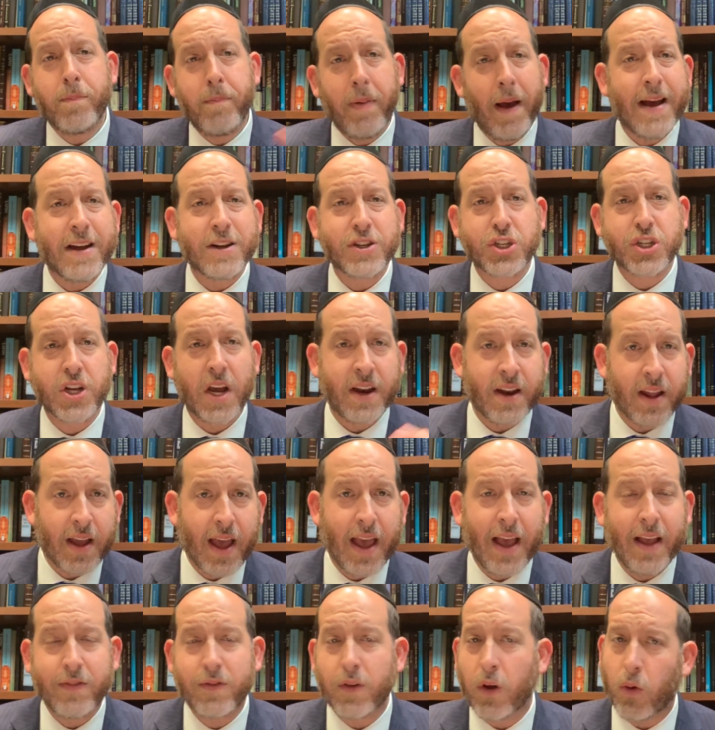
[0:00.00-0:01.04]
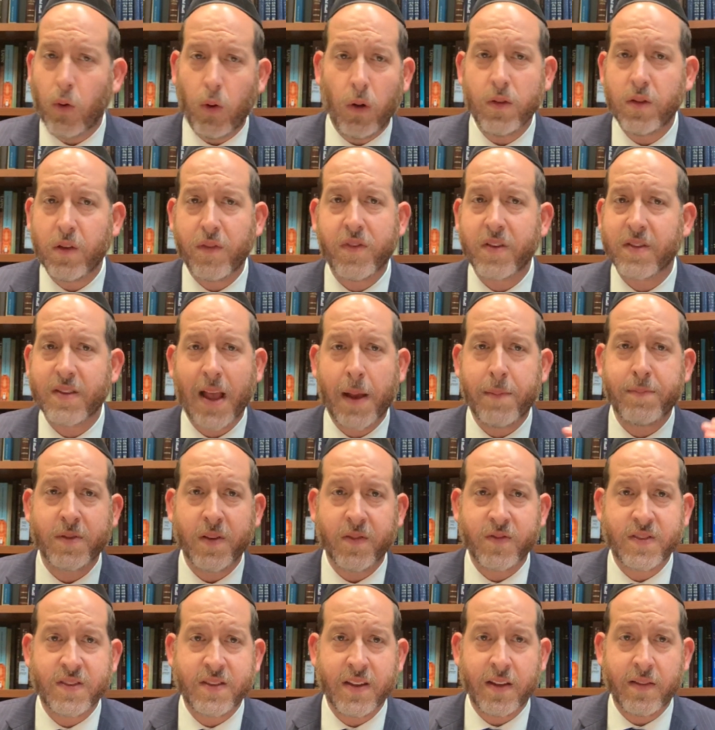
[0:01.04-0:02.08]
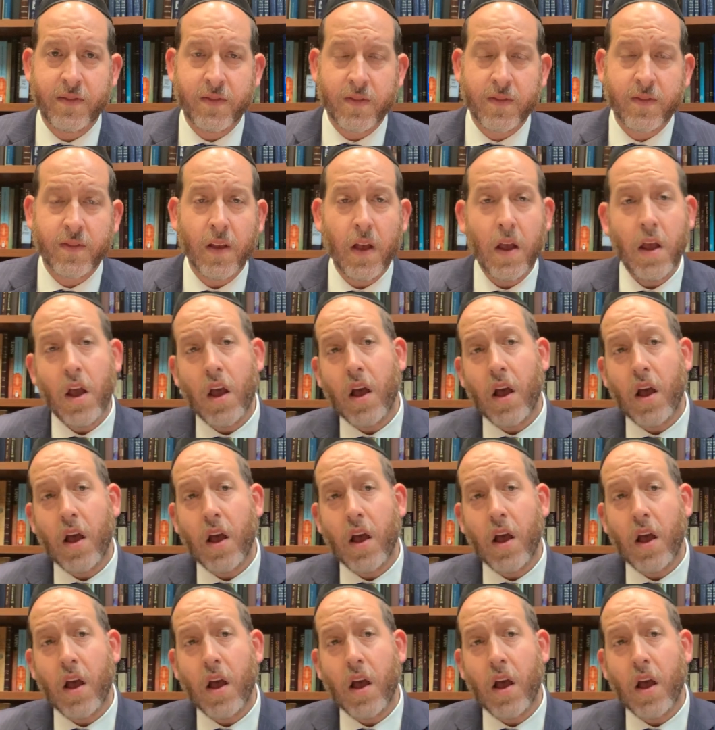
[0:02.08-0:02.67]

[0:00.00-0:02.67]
Pasha, and Chet are all different types of sins.